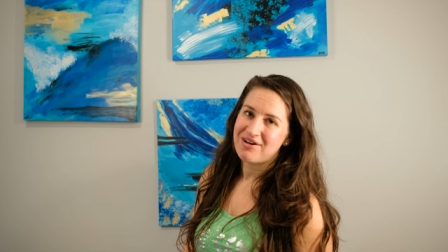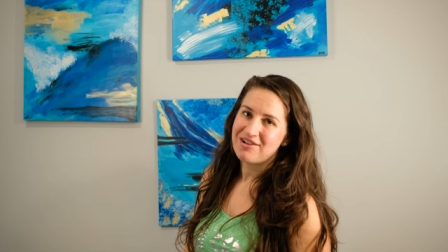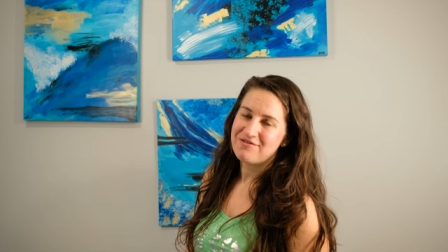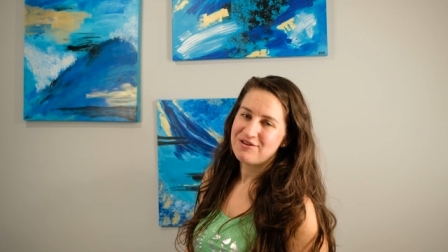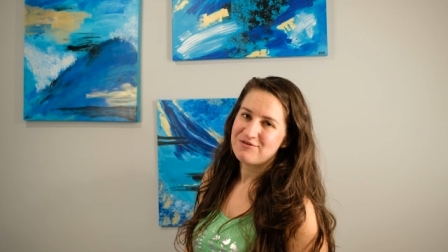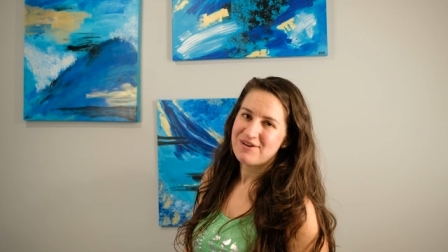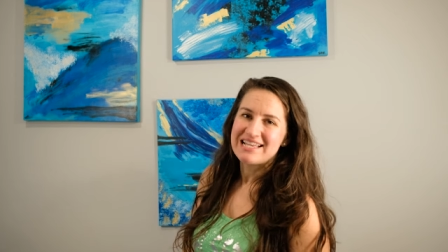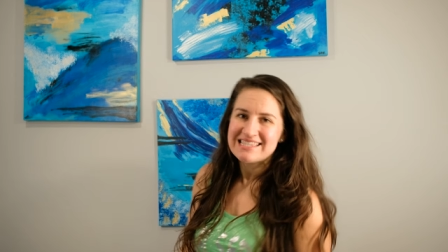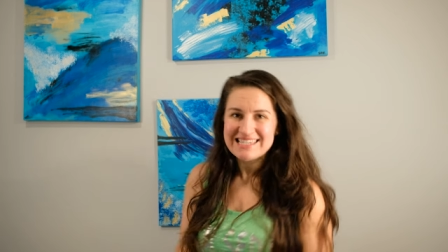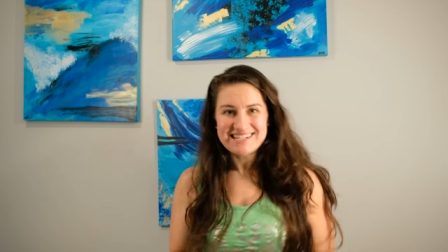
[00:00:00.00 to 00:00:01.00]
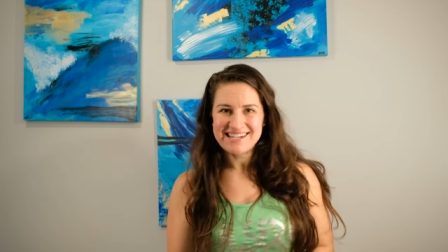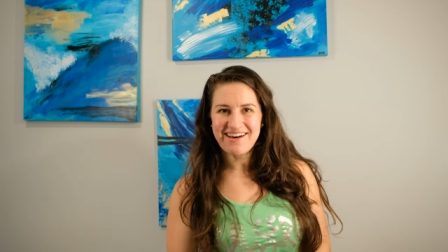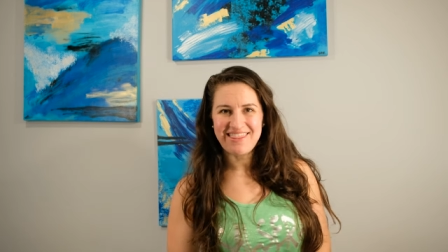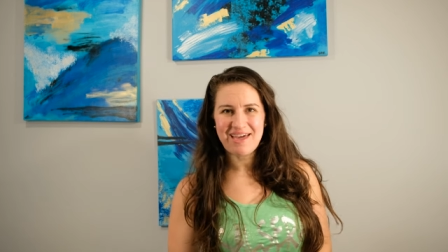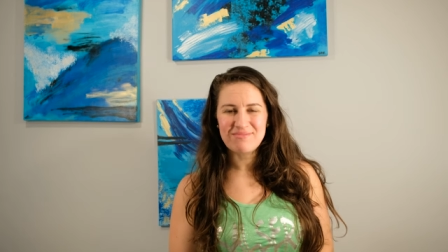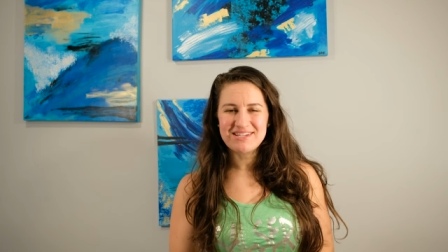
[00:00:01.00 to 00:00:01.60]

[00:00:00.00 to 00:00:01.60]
all of your friends and tell them